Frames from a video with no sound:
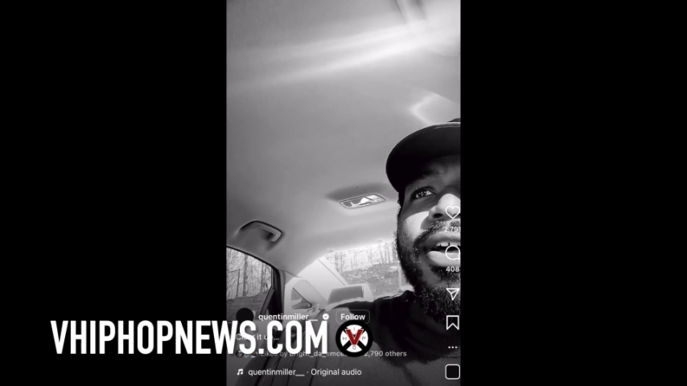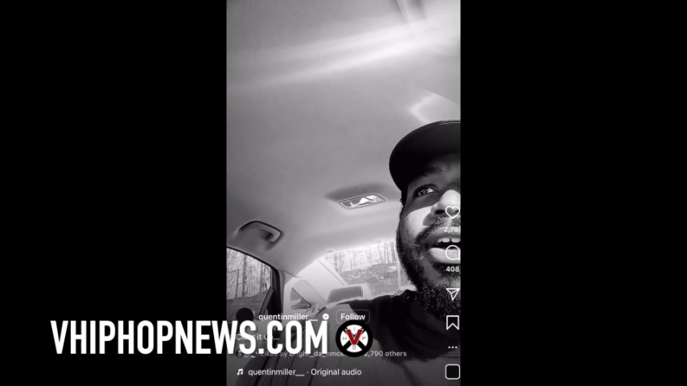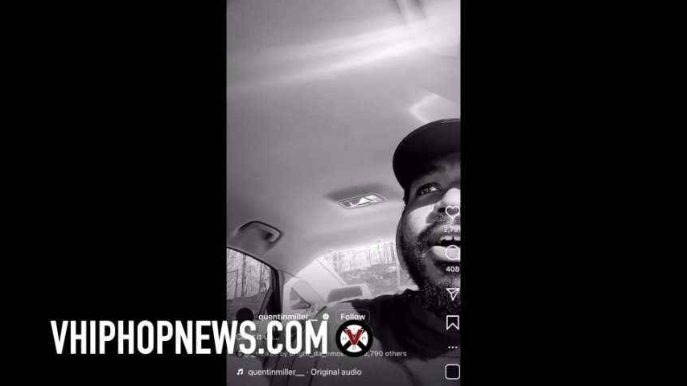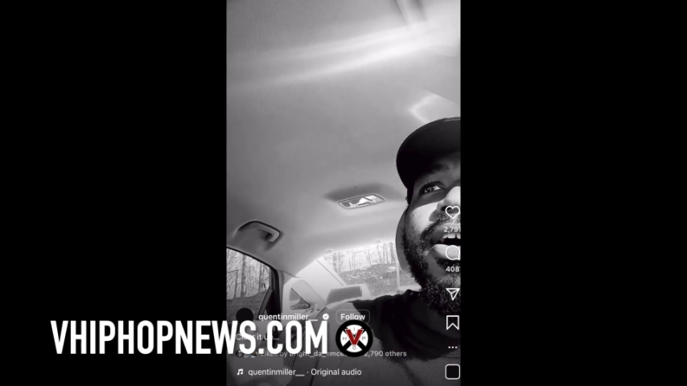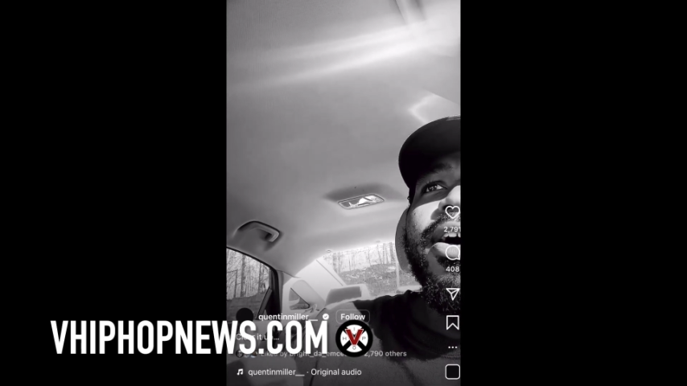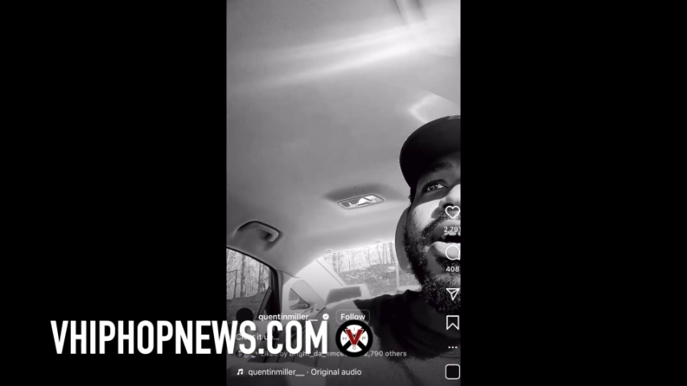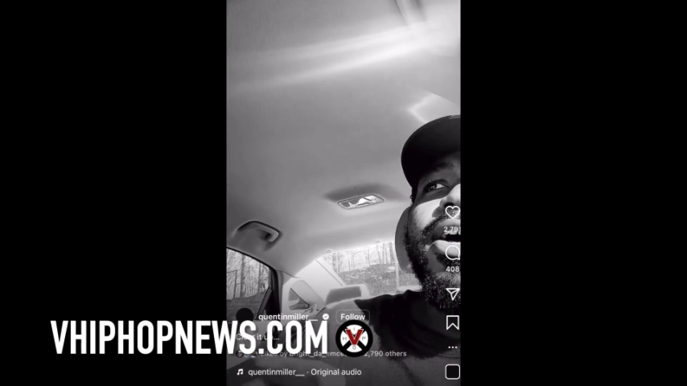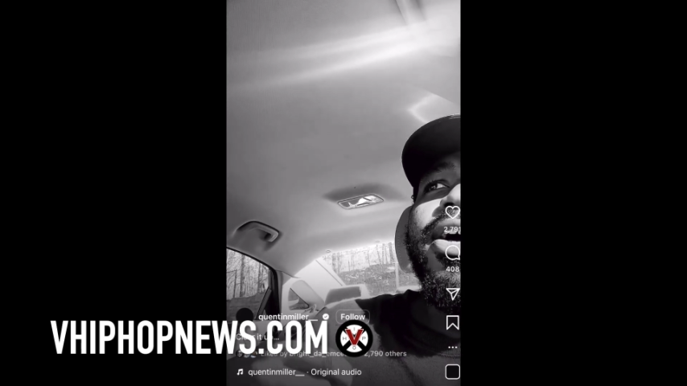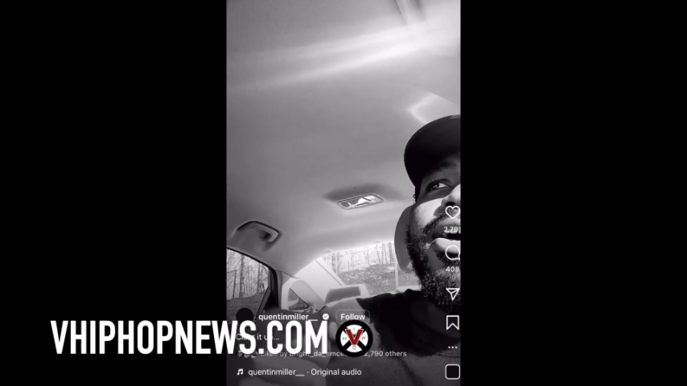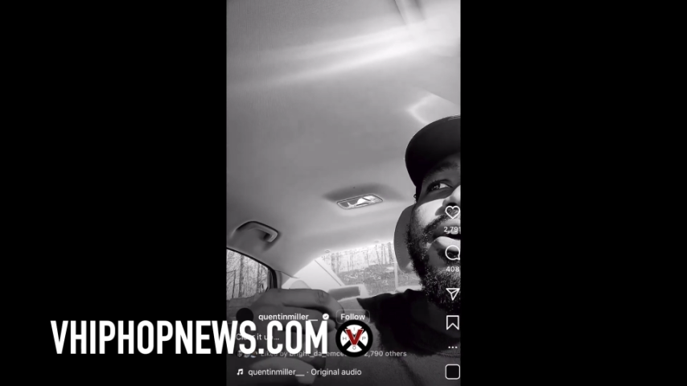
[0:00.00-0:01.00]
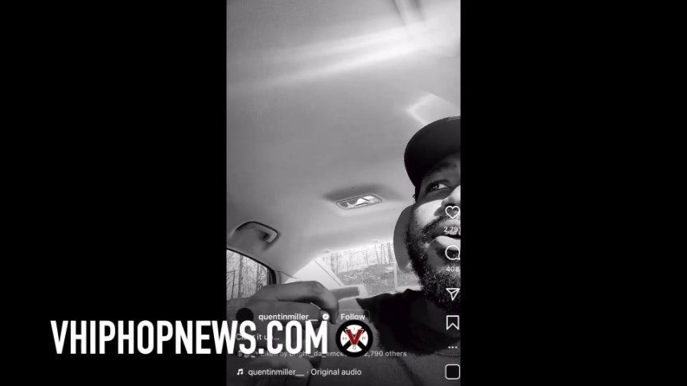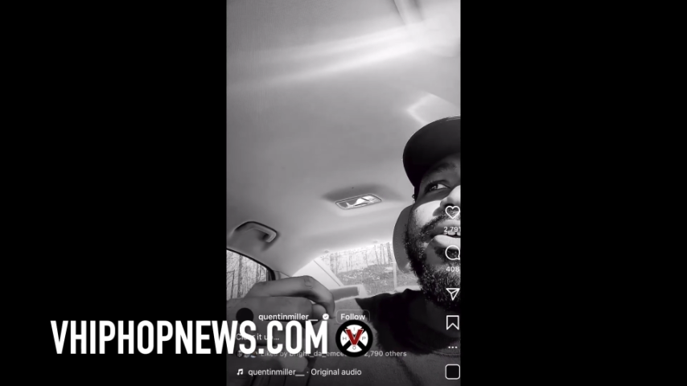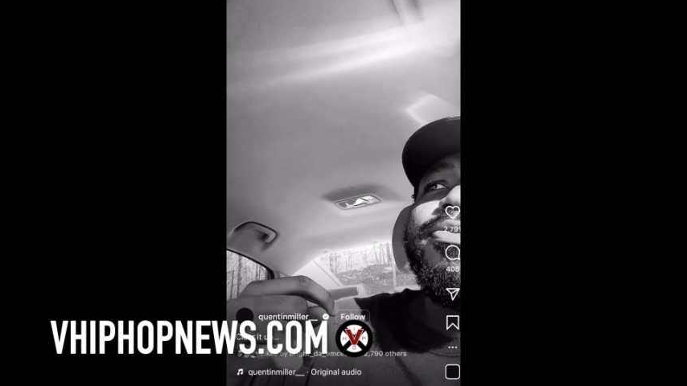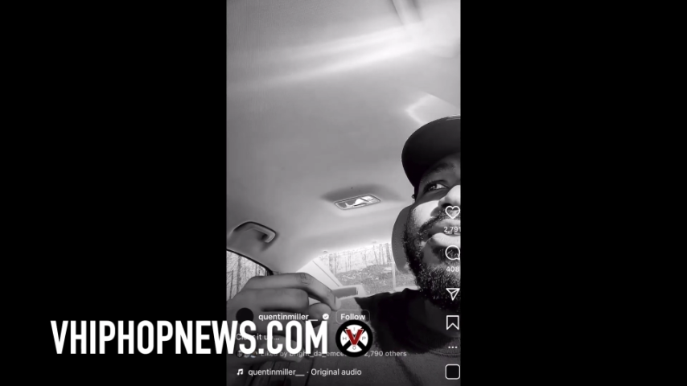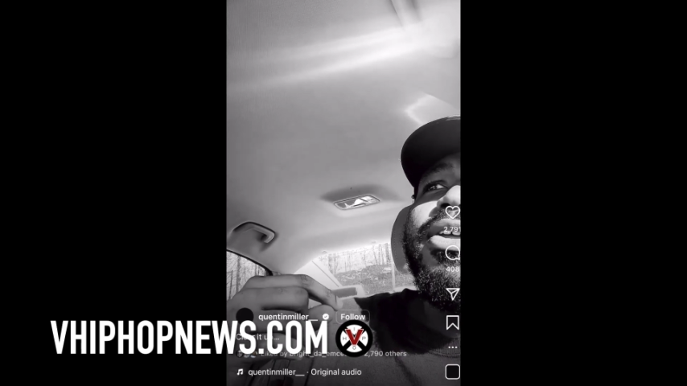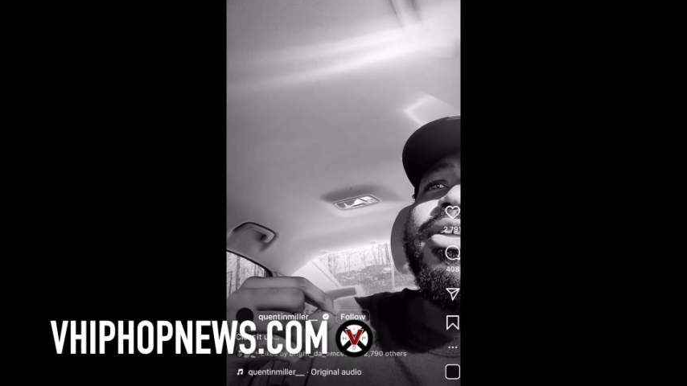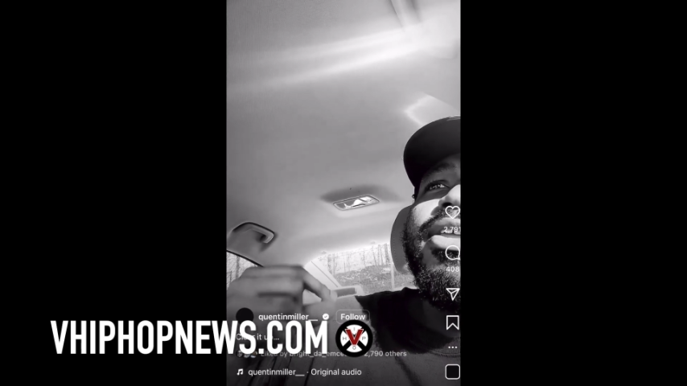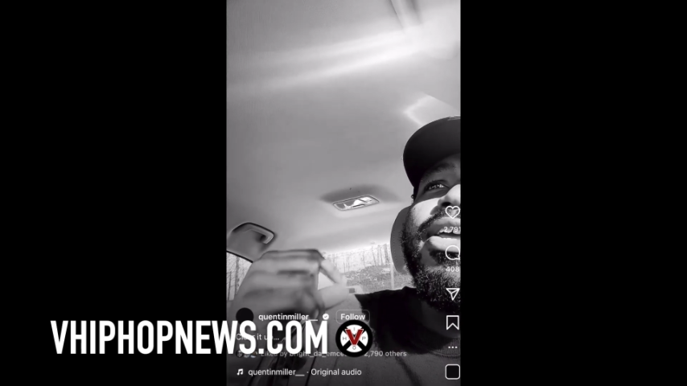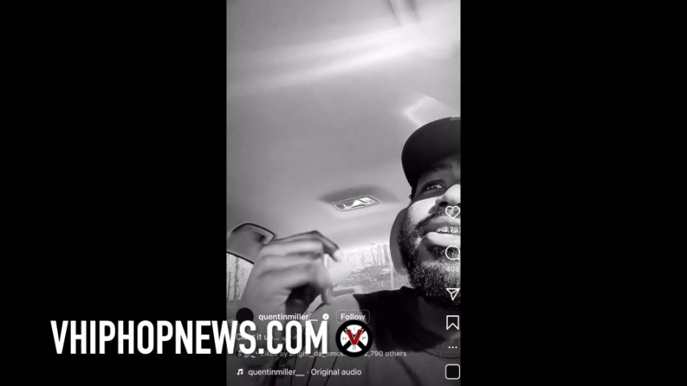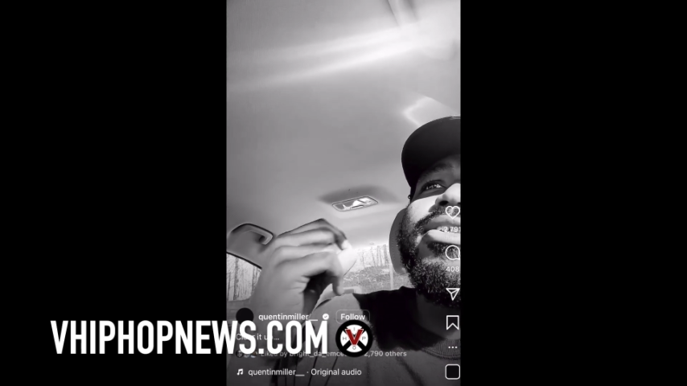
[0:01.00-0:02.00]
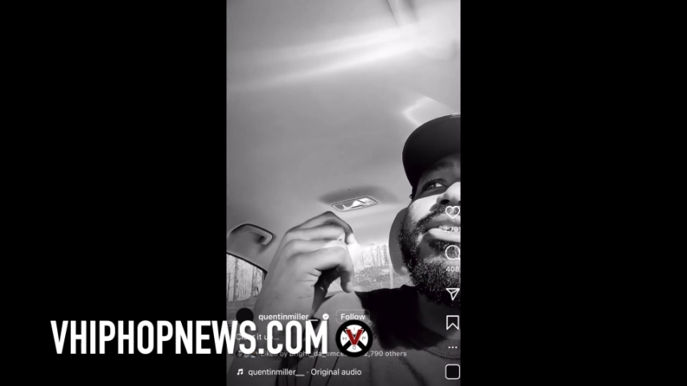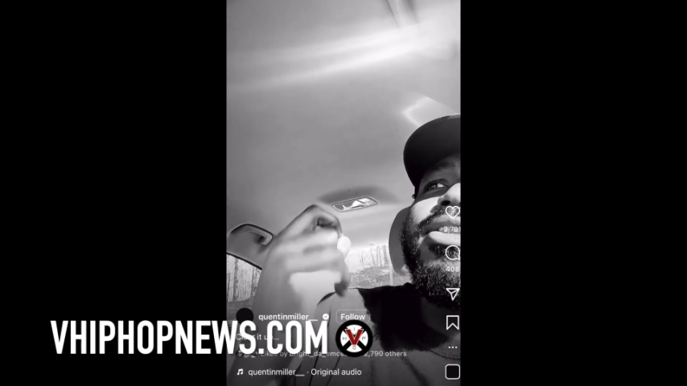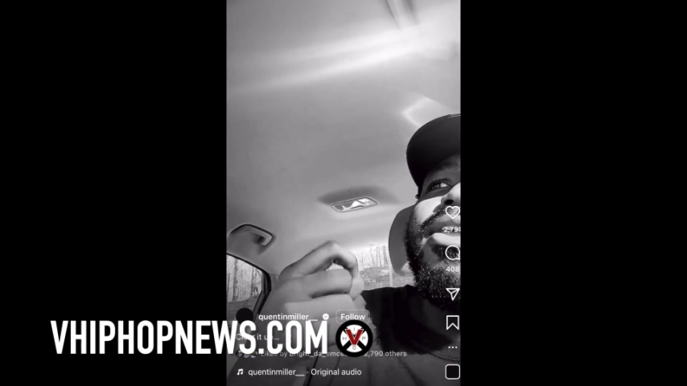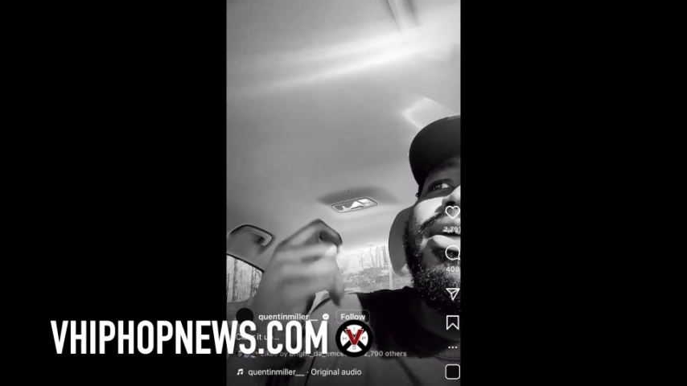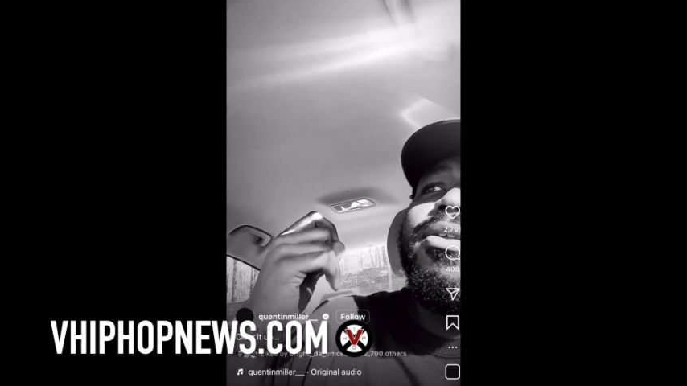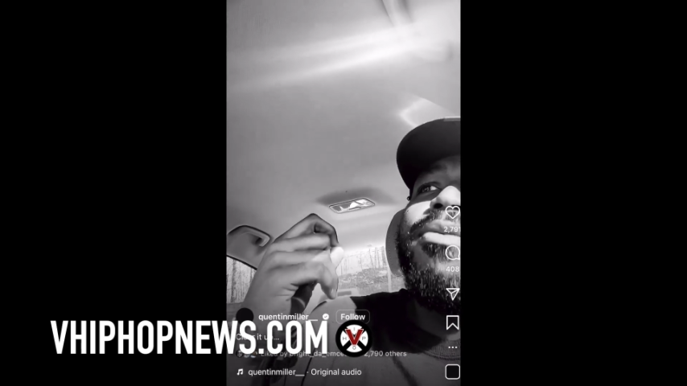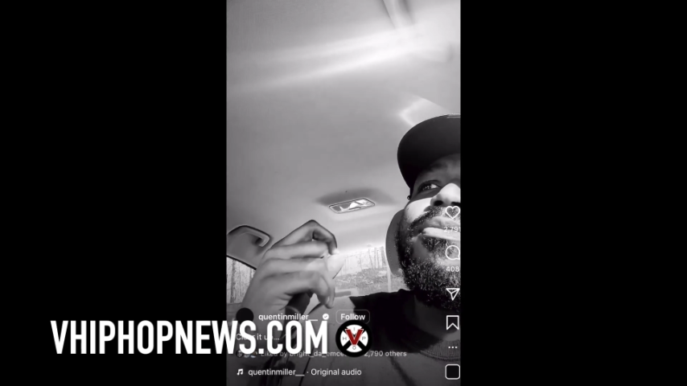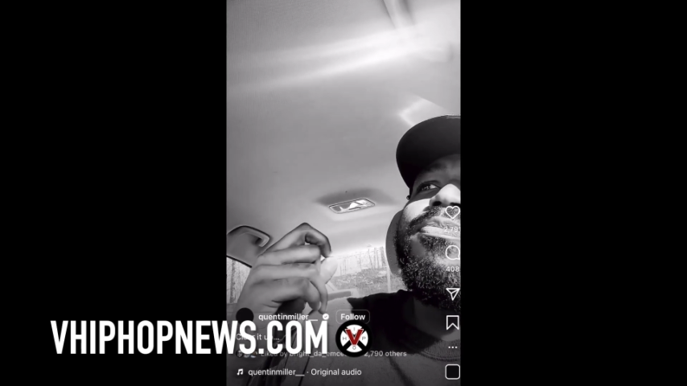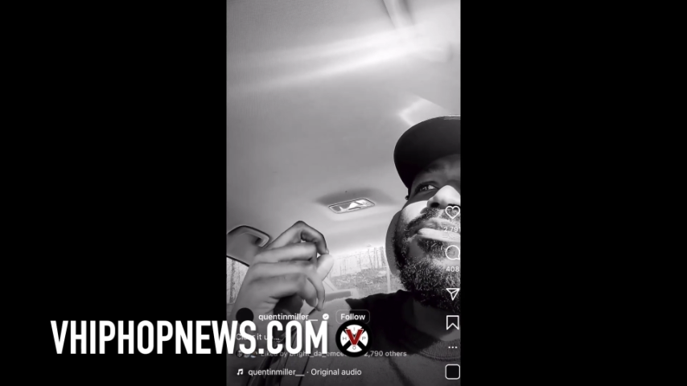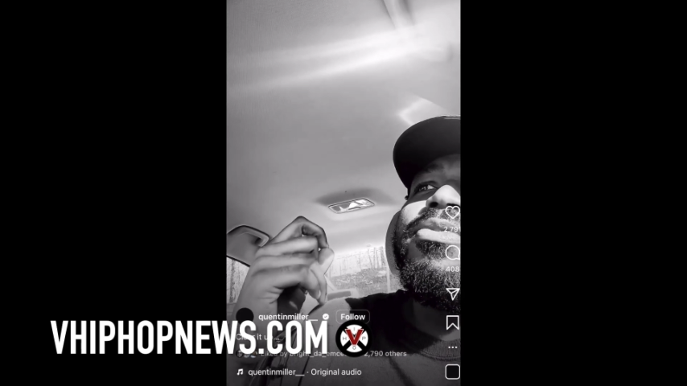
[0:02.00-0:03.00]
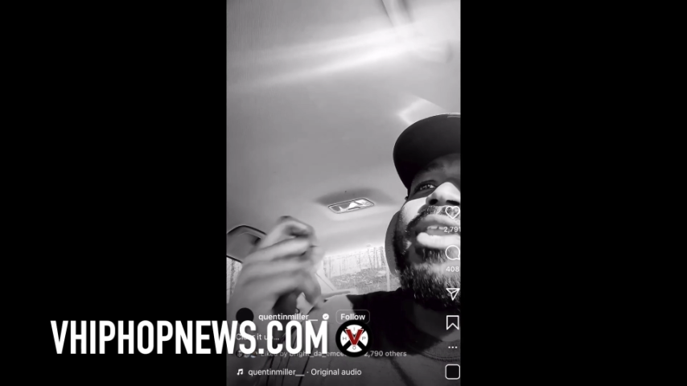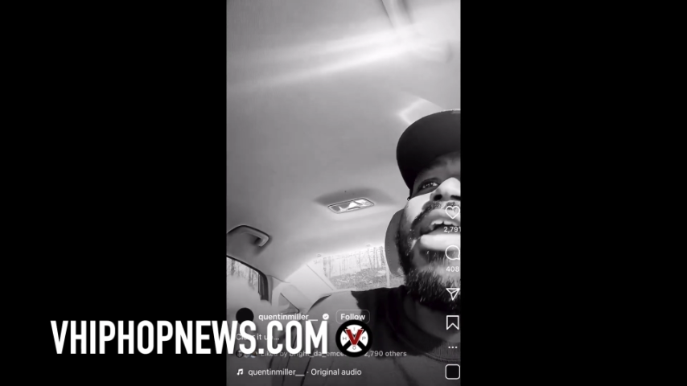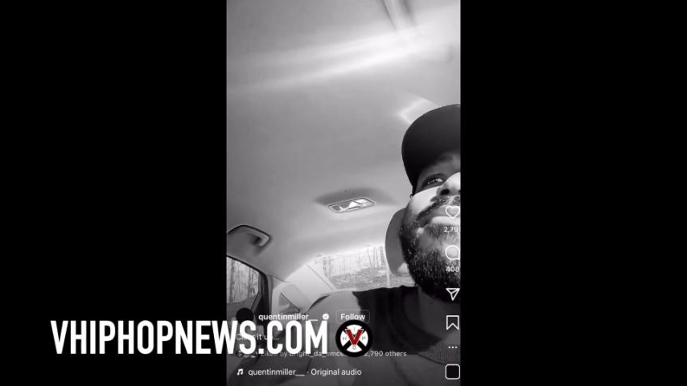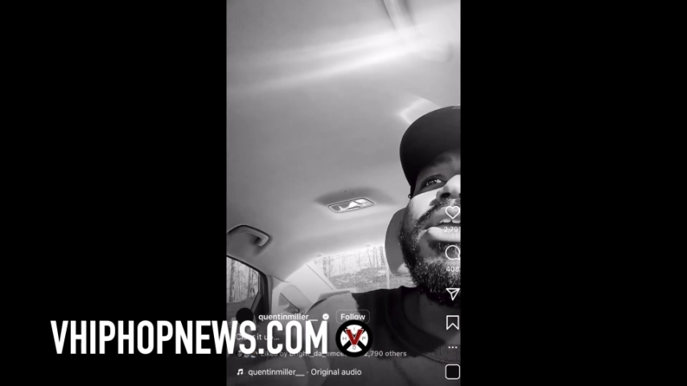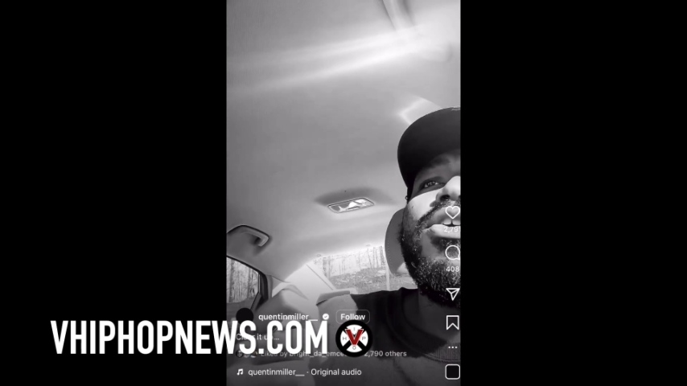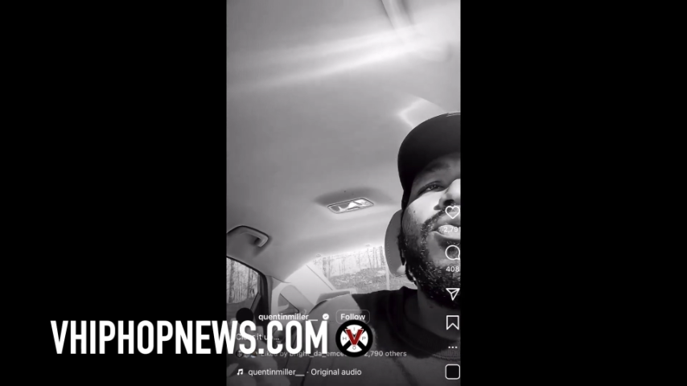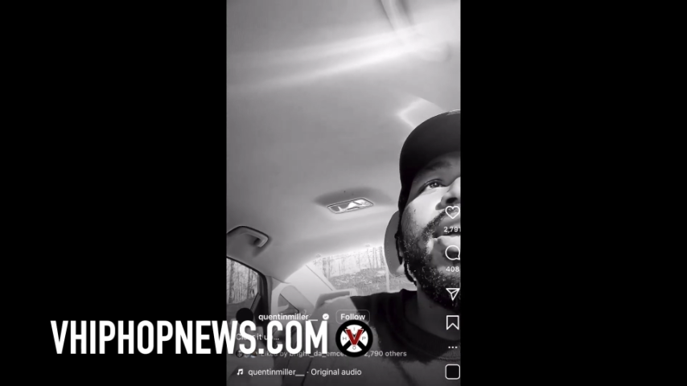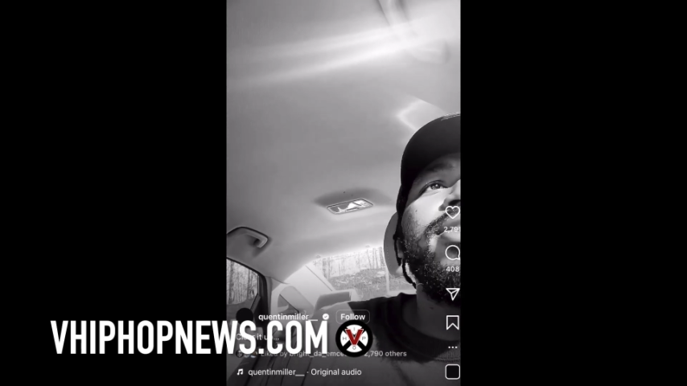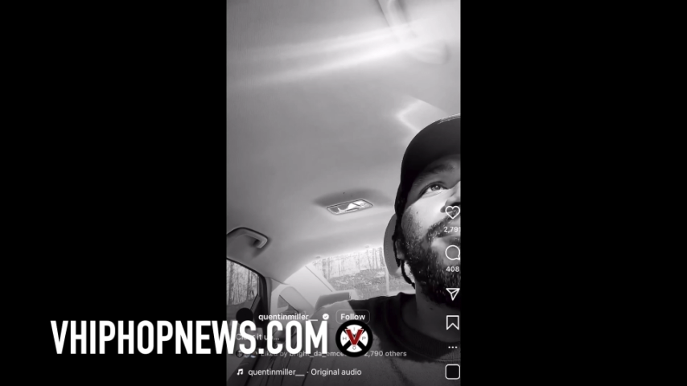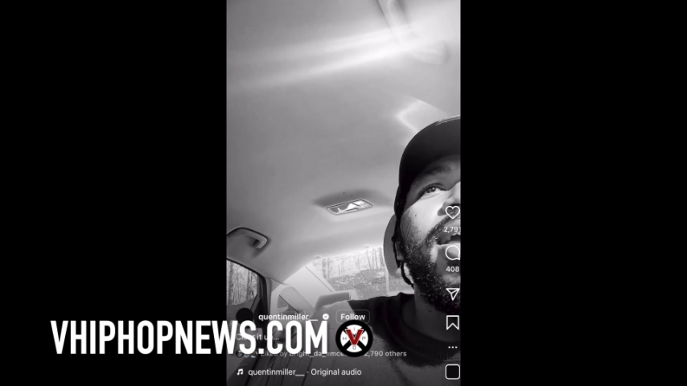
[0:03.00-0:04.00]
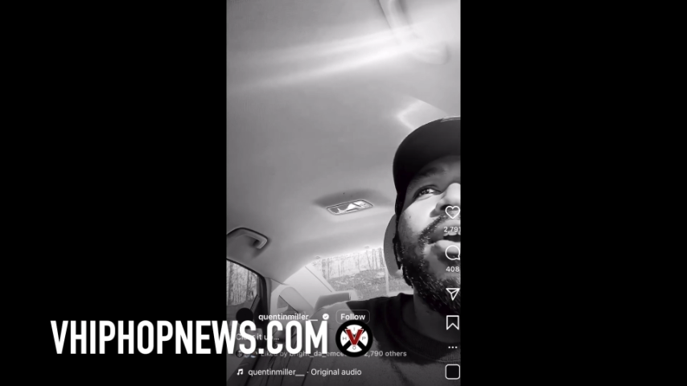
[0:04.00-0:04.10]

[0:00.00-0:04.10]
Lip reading: No face is visible, so there are no lips to read.